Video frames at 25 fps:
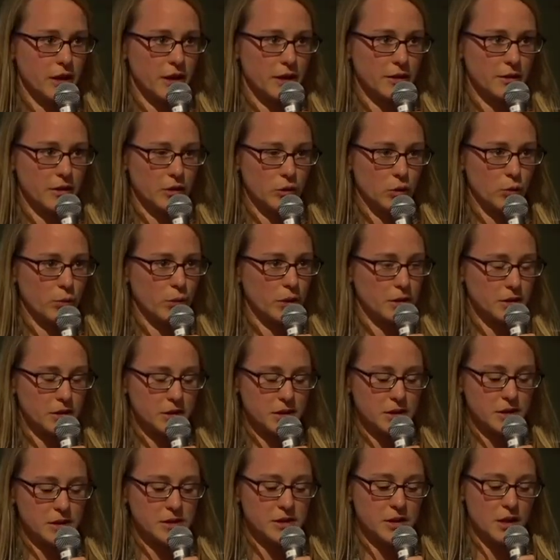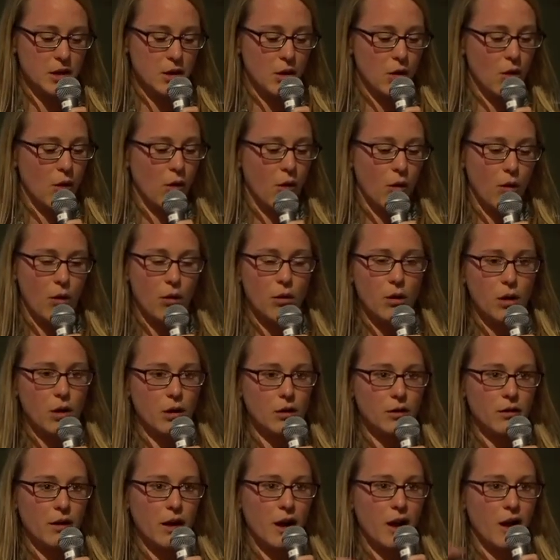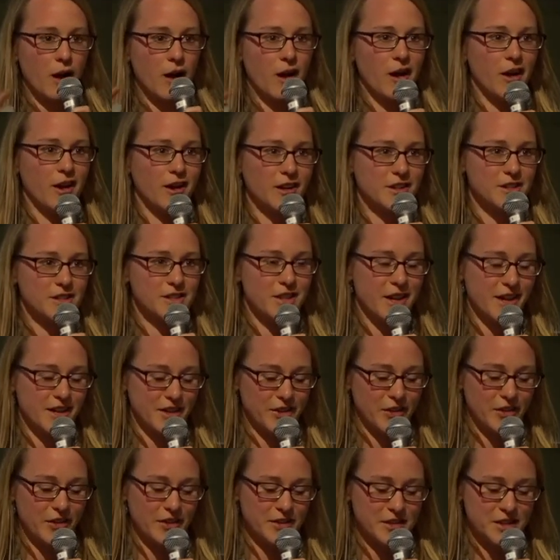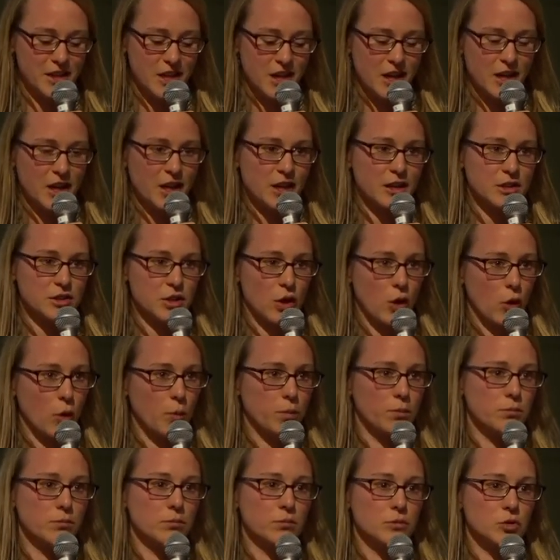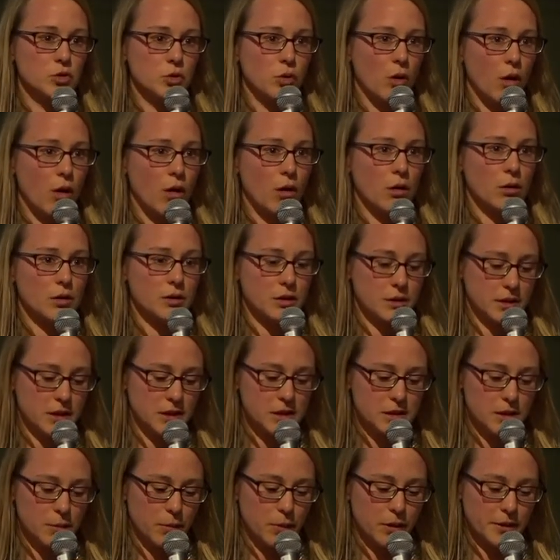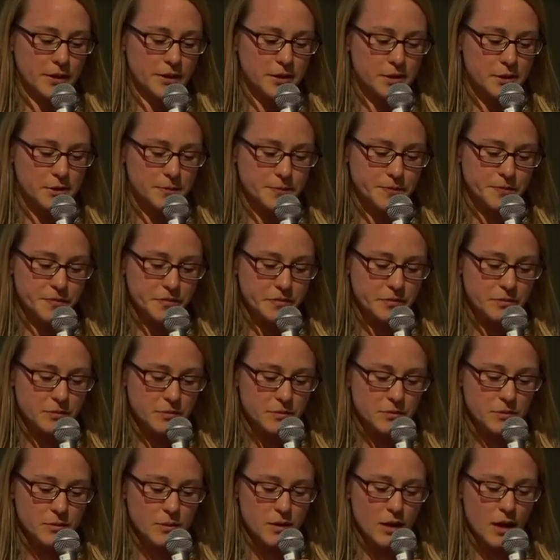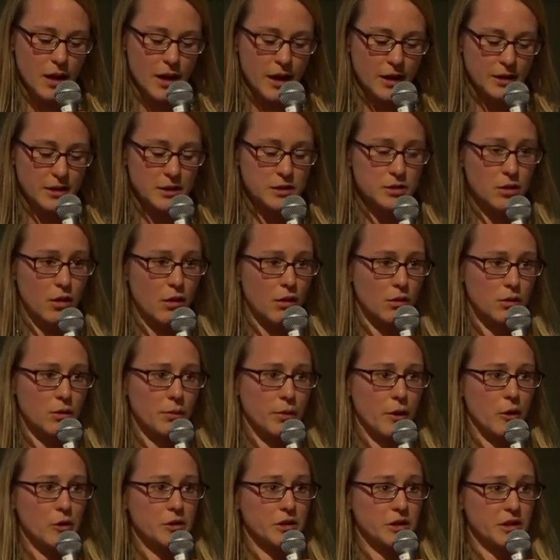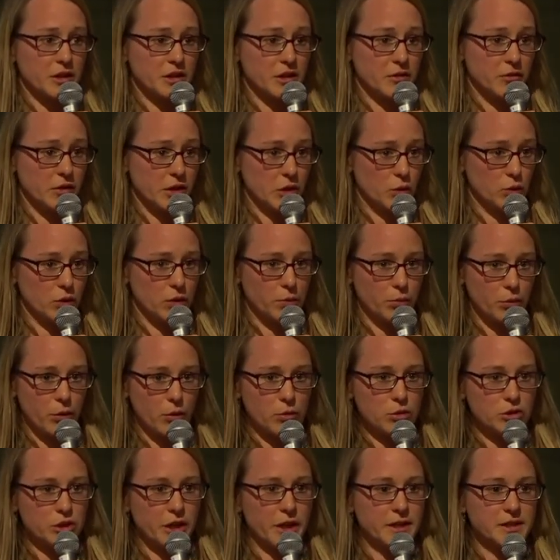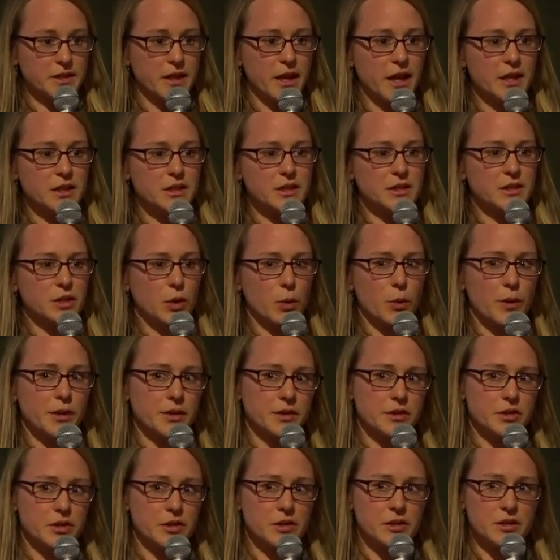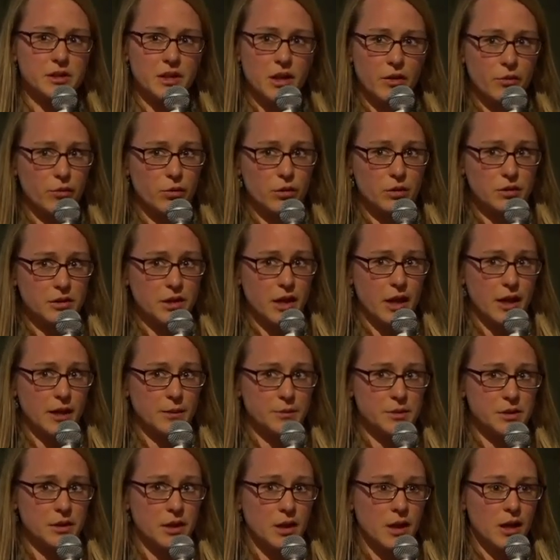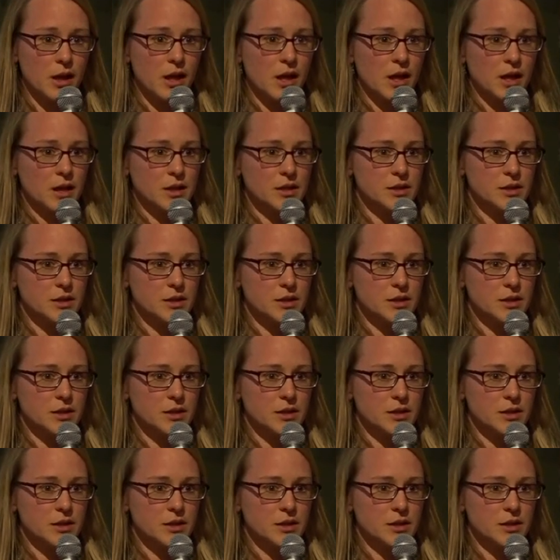science and humanities or hard sciences. It's open to all the disciplines, and it's all about individual projects. I had this question several times